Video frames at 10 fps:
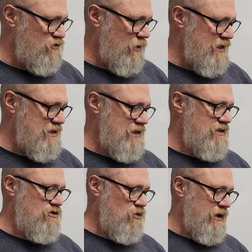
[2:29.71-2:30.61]

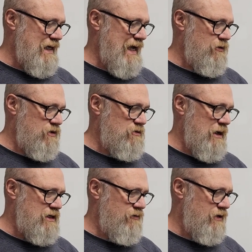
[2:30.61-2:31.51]
26 and 28
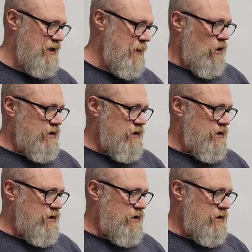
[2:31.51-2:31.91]
respectively.